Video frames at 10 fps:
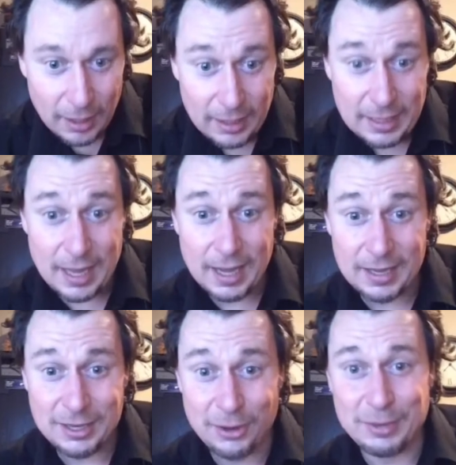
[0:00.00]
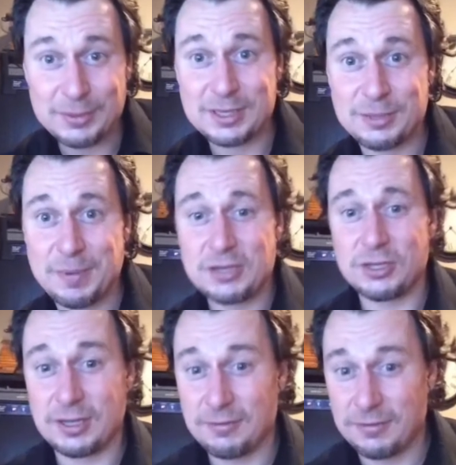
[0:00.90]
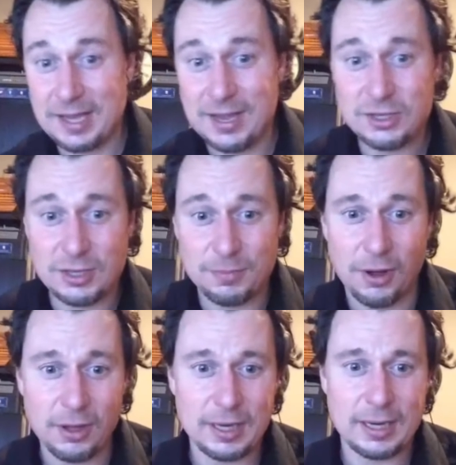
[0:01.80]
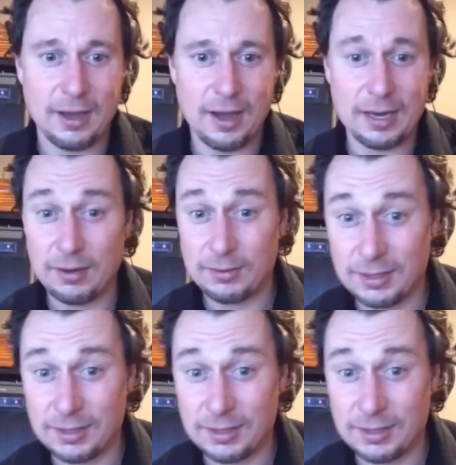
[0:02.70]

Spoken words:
yeah, I know it was a special invitation, Paul, and it got out.